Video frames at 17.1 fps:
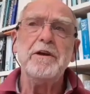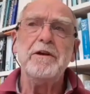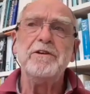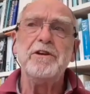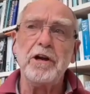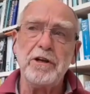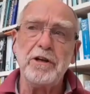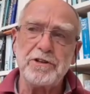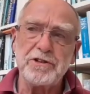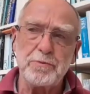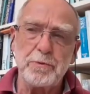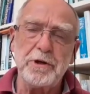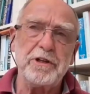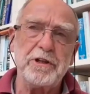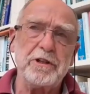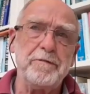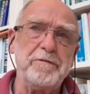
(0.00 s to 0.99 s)

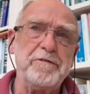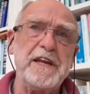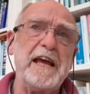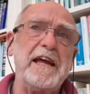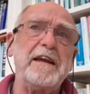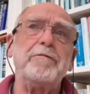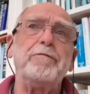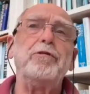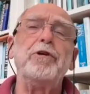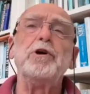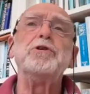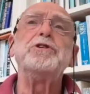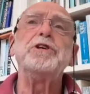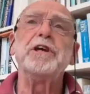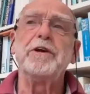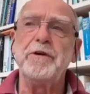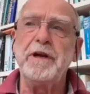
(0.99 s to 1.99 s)
worth of debt
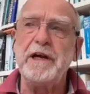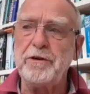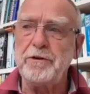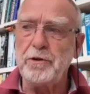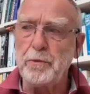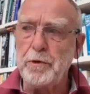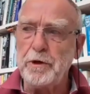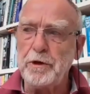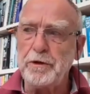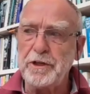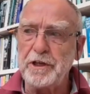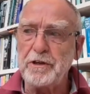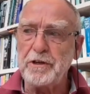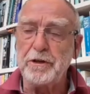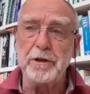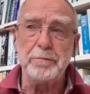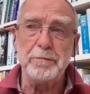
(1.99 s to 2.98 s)
floating around the world
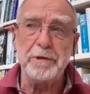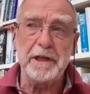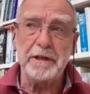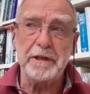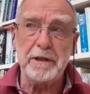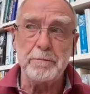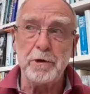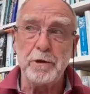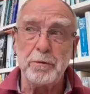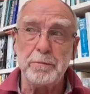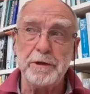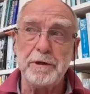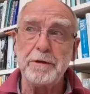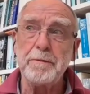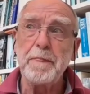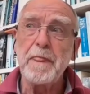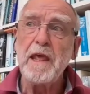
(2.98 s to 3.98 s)
economy at the
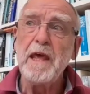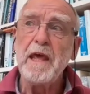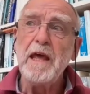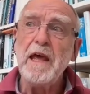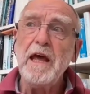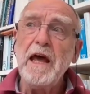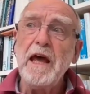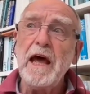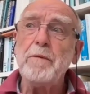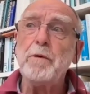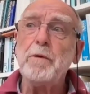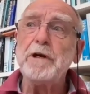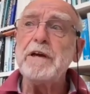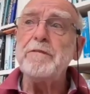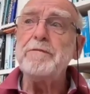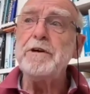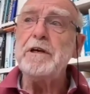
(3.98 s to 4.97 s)
moment. And
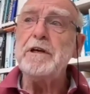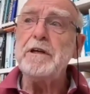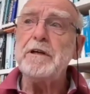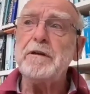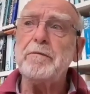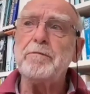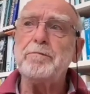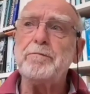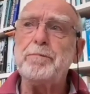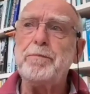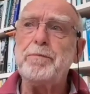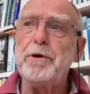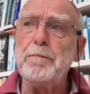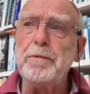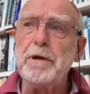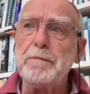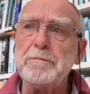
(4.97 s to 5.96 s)
whatever
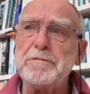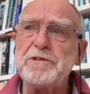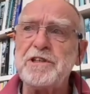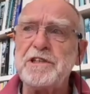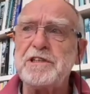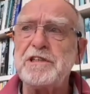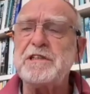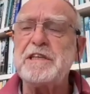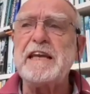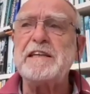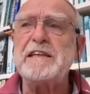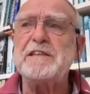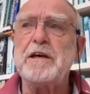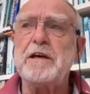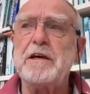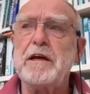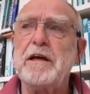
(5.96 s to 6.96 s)
problems this debt
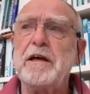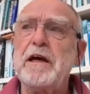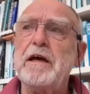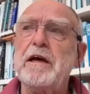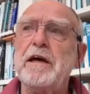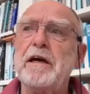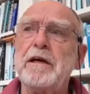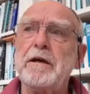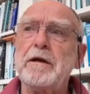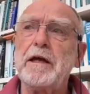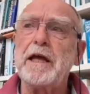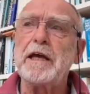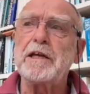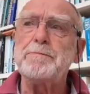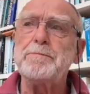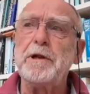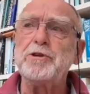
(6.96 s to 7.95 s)

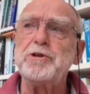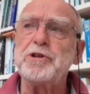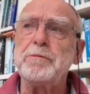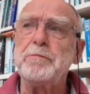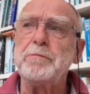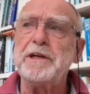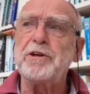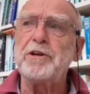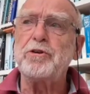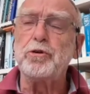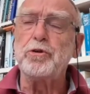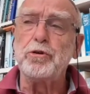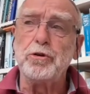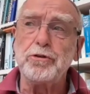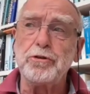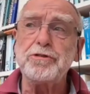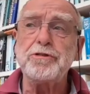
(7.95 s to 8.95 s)
explosion might
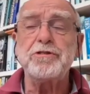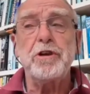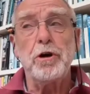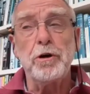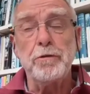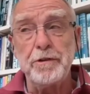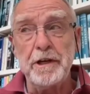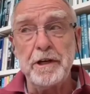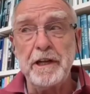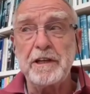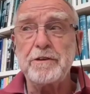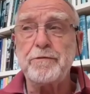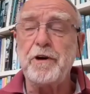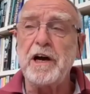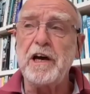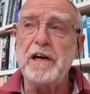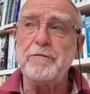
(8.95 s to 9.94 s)
cause over the next
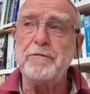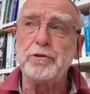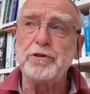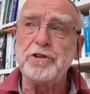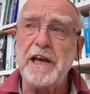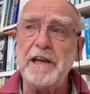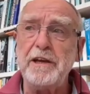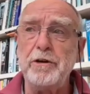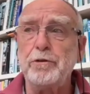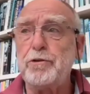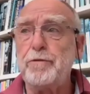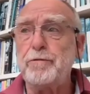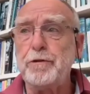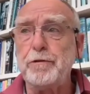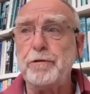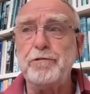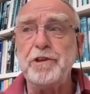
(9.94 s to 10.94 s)
5 or 10 or
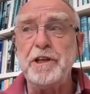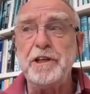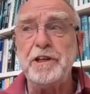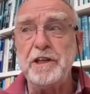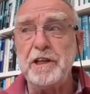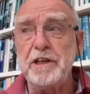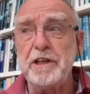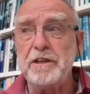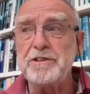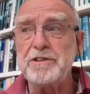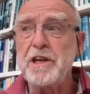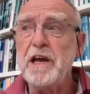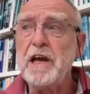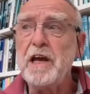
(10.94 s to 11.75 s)
15 years,